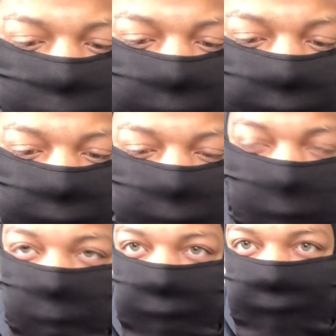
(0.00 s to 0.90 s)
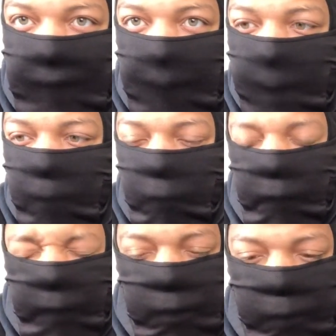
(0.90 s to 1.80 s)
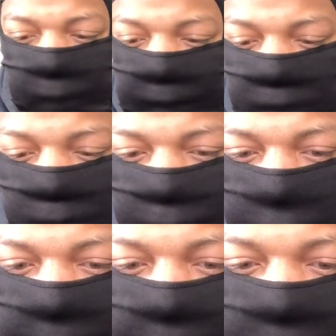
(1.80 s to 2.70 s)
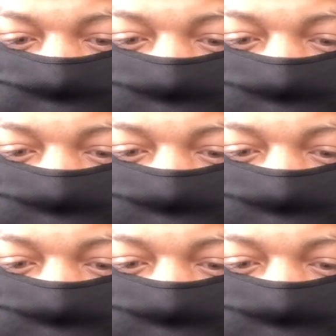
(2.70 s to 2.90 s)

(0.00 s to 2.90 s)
regular open cap reverse plug spring